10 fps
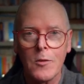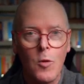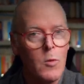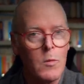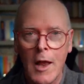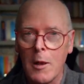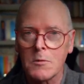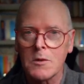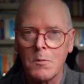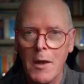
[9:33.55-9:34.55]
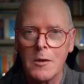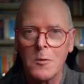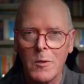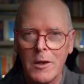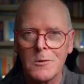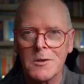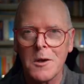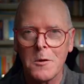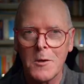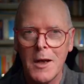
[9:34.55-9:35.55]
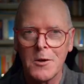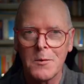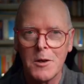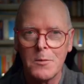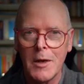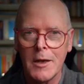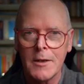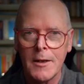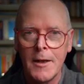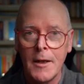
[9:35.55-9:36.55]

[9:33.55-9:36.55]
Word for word: It all helps make the wheels go round a bit better.